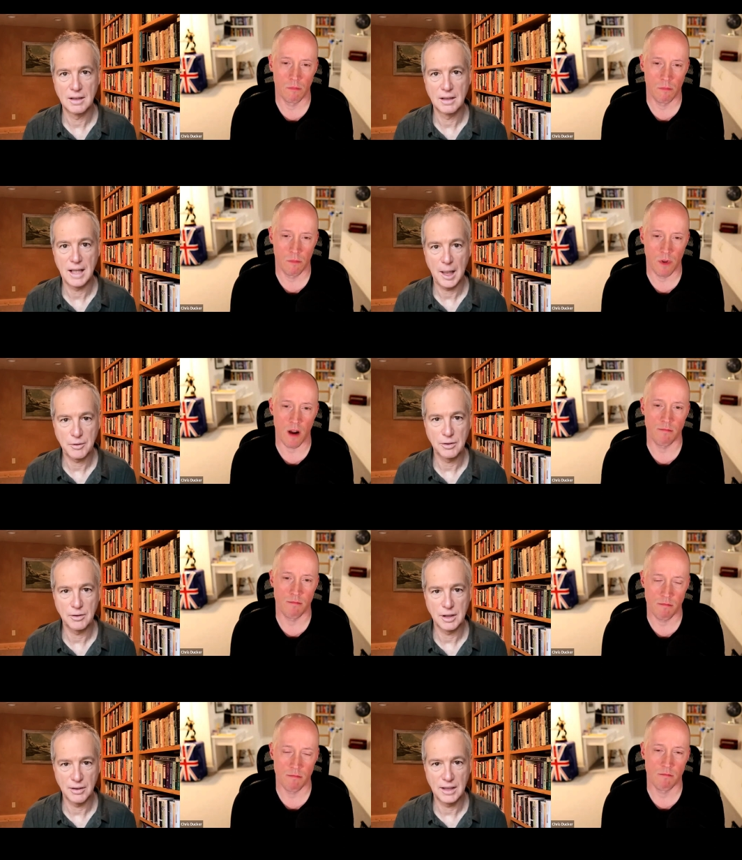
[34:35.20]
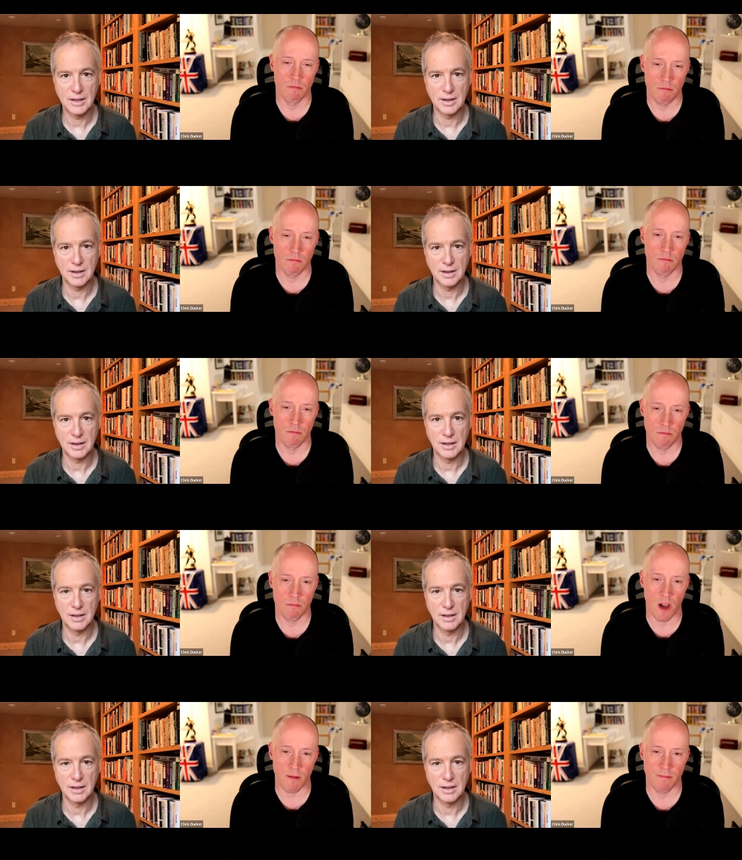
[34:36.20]
Speaker 1: Yeah. Absolutely crazy.
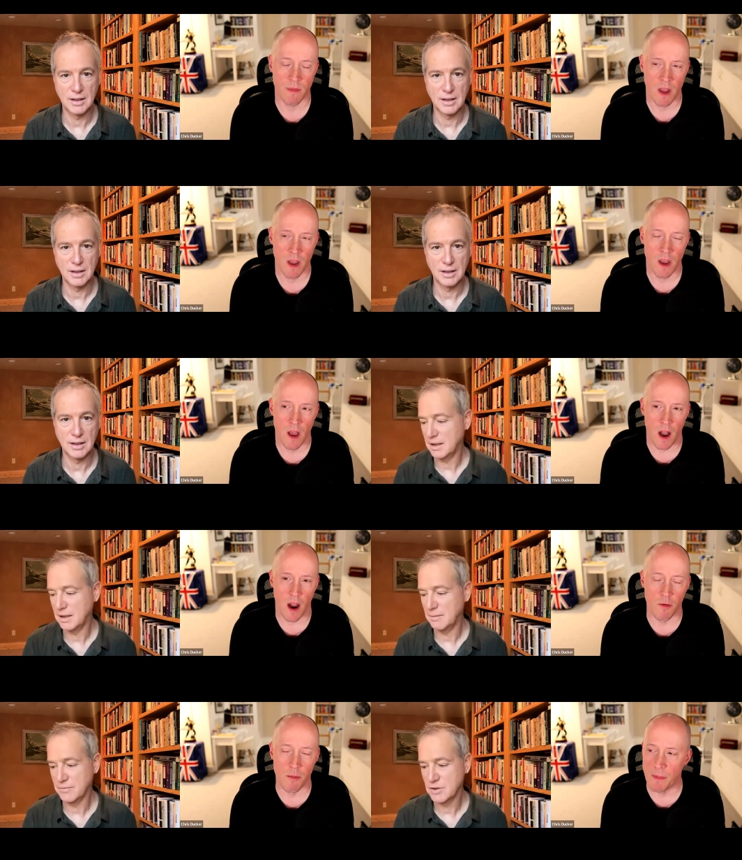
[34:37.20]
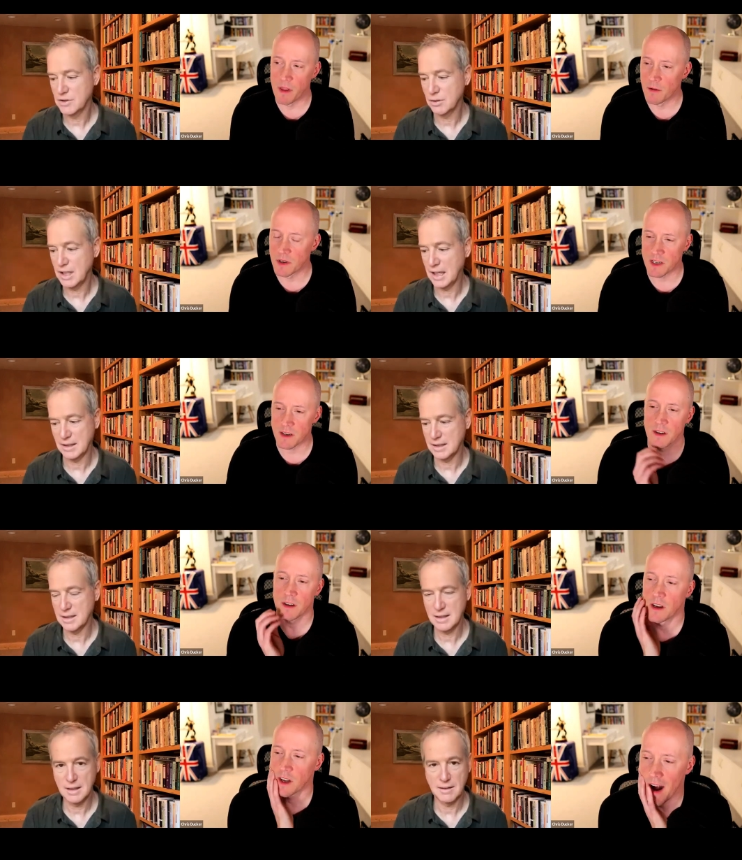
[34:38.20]
Yeah. So I oh, remember yeah. those a
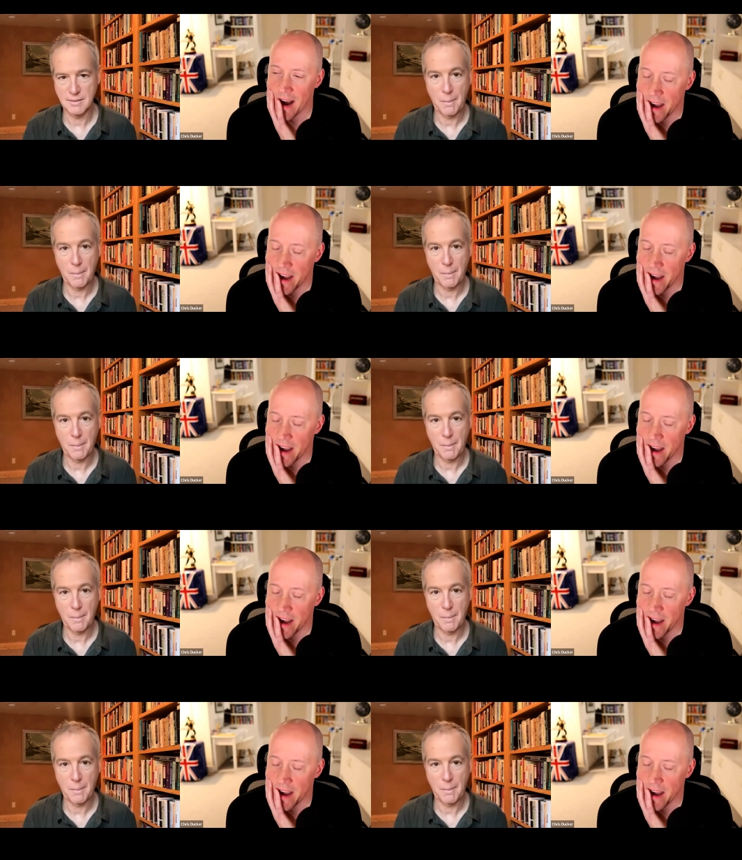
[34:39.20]
guy